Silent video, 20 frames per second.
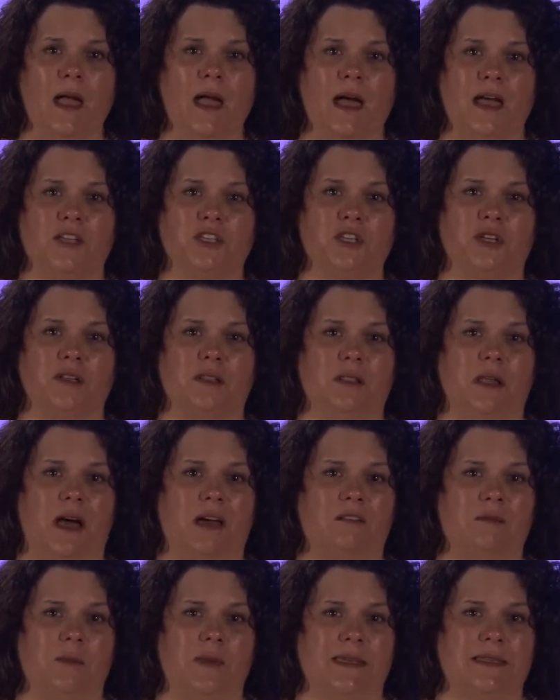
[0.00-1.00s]
I took a
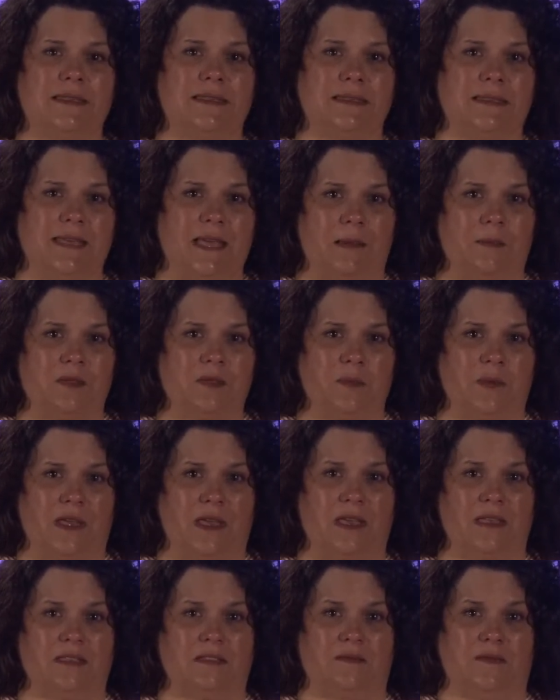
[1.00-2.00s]
lot of big steps
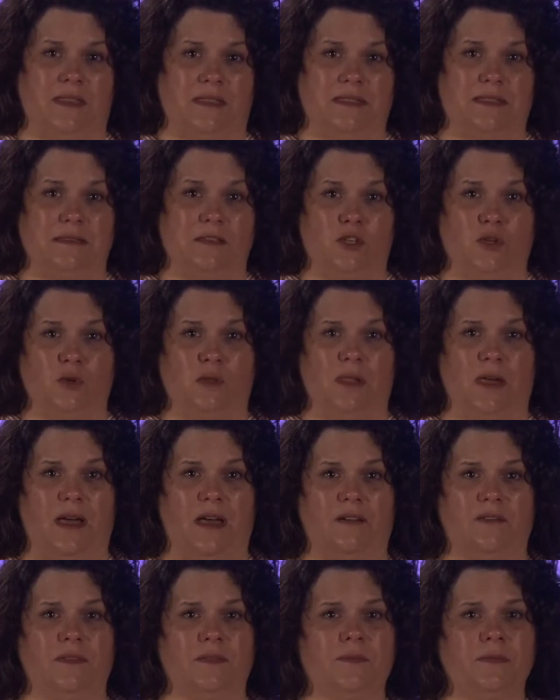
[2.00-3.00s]
because of this new love.